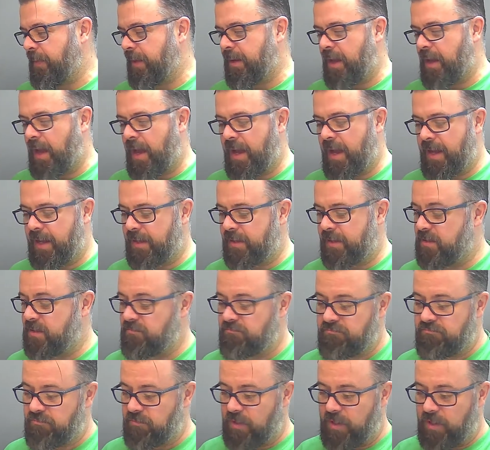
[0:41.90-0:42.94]
and
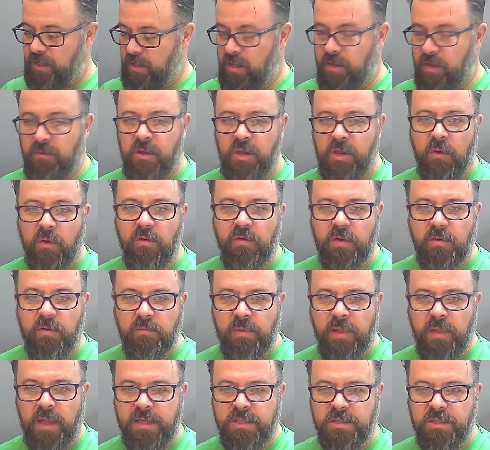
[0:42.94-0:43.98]

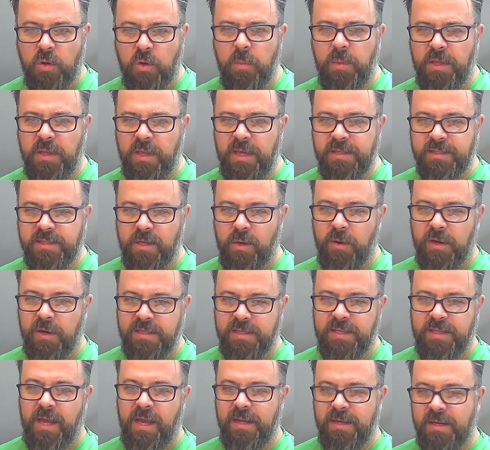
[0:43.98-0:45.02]
last couple of years ago I
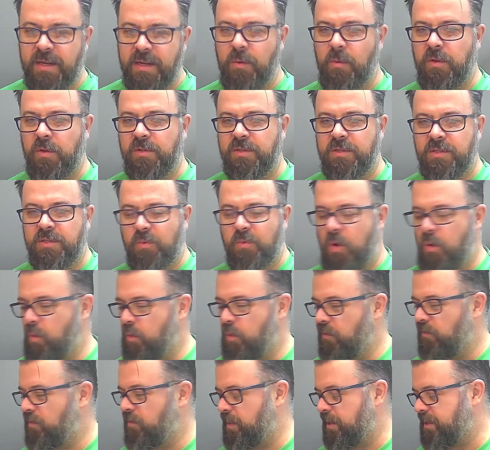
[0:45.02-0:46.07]
decided I wanted to own
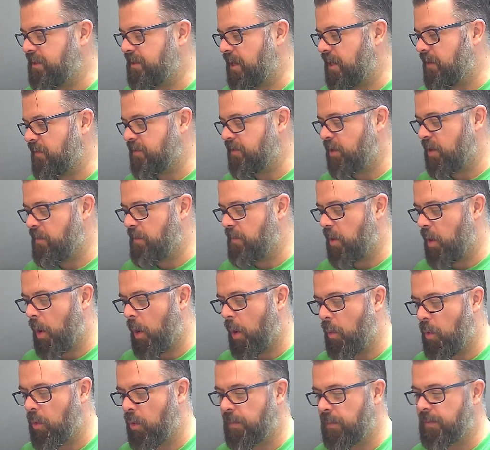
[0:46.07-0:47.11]
one for myself, so I
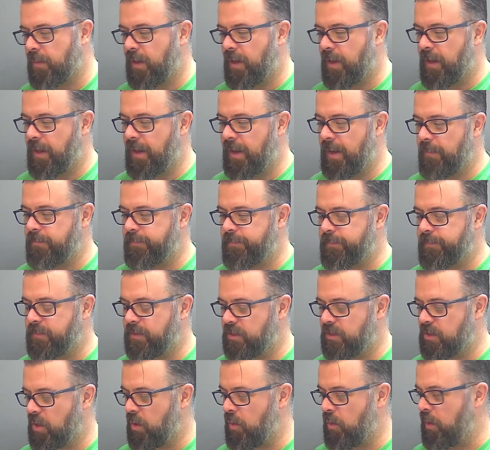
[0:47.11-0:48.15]
bought one.
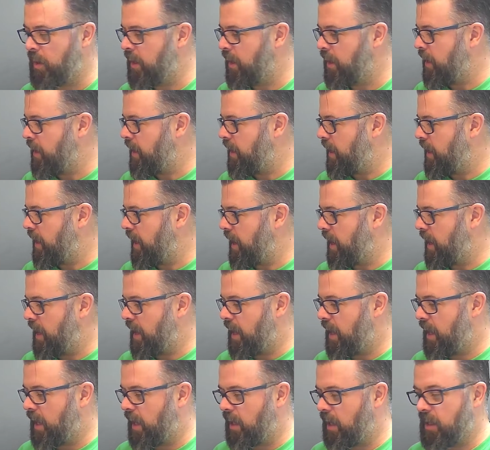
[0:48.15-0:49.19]
So
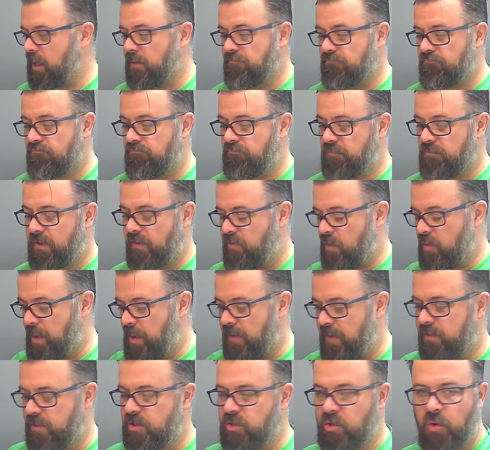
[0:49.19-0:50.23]
I'll give you a
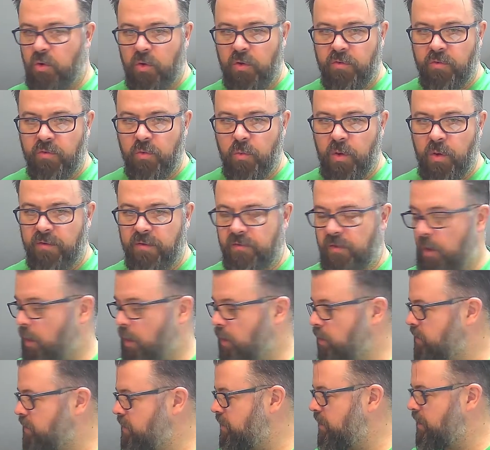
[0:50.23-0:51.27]
bit of a tour through what I've
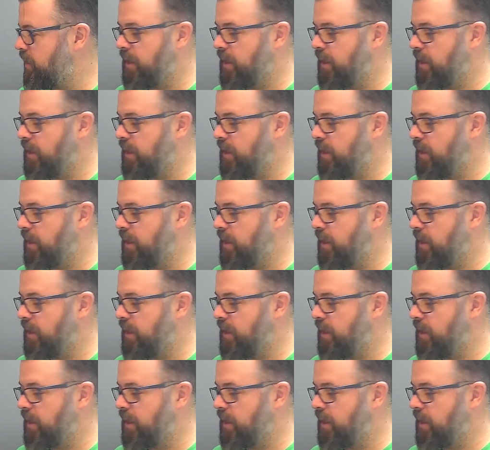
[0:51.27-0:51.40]
got.